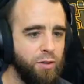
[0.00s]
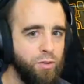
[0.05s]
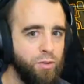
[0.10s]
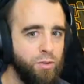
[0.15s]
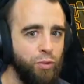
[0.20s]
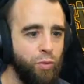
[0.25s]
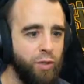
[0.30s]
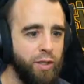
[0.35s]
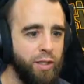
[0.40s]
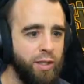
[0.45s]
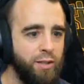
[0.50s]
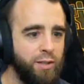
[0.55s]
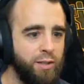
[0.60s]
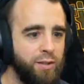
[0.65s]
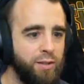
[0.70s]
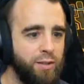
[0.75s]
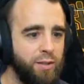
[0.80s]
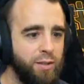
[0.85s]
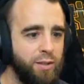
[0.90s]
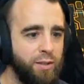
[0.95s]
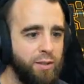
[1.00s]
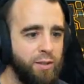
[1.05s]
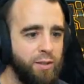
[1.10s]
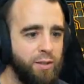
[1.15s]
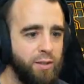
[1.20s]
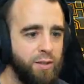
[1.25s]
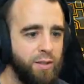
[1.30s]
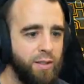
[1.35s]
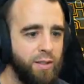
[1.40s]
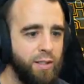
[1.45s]
annoying.
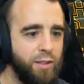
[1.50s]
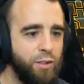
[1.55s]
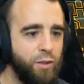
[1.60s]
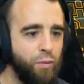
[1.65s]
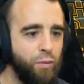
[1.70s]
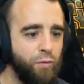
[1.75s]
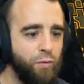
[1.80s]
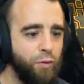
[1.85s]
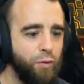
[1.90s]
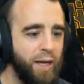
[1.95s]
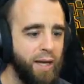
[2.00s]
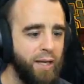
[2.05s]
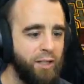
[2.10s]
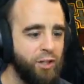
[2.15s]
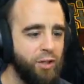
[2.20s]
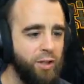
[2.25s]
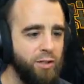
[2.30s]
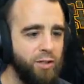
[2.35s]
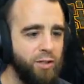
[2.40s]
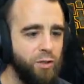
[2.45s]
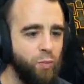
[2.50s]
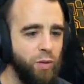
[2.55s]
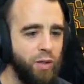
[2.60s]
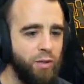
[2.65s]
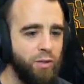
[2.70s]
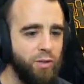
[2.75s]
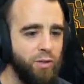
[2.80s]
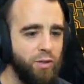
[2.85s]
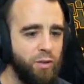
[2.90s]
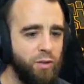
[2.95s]
He's going for back shots as
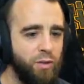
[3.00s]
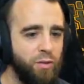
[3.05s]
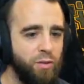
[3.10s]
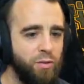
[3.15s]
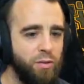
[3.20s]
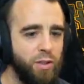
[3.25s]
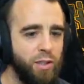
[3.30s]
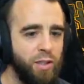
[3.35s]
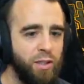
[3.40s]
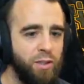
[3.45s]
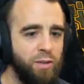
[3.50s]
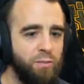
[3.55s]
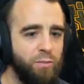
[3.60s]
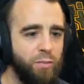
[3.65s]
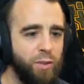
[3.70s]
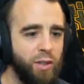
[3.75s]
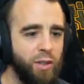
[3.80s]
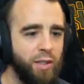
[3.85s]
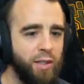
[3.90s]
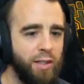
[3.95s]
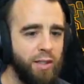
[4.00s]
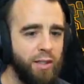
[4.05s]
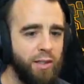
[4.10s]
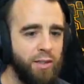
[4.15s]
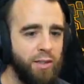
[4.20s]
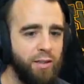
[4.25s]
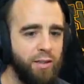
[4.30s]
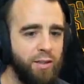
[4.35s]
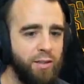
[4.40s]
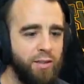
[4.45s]
well. So
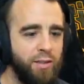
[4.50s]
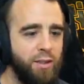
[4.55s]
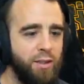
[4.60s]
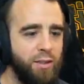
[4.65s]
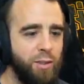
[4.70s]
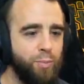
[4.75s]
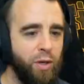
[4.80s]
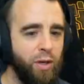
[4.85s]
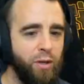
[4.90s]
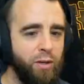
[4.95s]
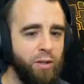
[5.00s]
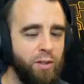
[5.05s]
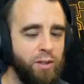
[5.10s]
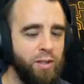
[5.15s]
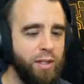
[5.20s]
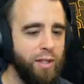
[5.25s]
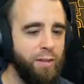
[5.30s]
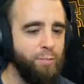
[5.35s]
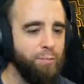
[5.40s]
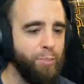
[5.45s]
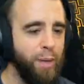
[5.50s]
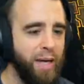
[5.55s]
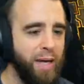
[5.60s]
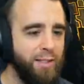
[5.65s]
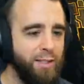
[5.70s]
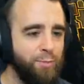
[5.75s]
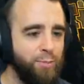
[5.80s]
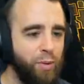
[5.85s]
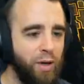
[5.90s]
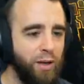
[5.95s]
my Sun Spider is in a
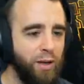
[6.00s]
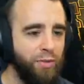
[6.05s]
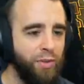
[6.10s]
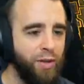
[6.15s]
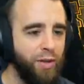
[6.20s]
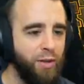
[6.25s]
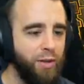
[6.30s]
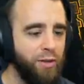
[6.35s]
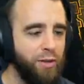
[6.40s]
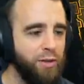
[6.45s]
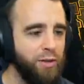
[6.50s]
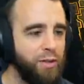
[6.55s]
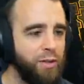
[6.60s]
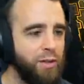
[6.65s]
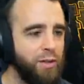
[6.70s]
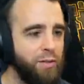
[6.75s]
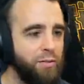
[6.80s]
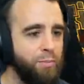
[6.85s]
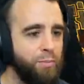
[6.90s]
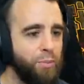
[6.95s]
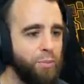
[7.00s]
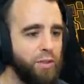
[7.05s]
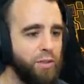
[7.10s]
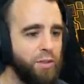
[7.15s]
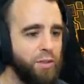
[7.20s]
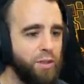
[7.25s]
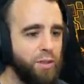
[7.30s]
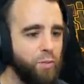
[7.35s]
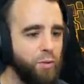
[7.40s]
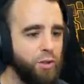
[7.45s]
bad spot there. But
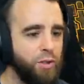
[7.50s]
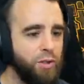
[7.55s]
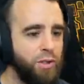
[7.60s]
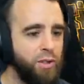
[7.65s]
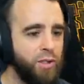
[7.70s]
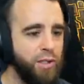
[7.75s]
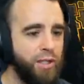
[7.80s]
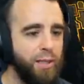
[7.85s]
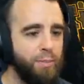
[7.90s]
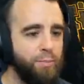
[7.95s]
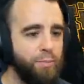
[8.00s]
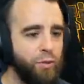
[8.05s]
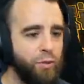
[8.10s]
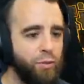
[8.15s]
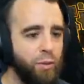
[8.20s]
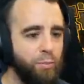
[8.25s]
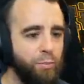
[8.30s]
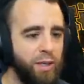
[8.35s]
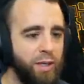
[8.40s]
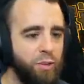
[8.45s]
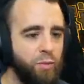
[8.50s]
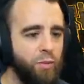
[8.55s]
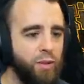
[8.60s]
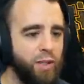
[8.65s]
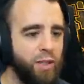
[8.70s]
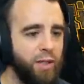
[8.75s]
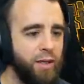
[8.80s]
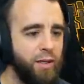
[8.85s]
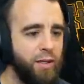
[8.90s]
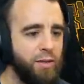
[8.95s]
we're just going to keep doing the best we
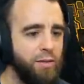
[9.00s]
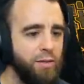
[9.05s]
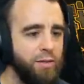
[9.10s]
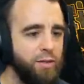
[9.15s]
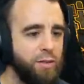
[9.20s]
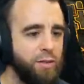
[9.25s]
can,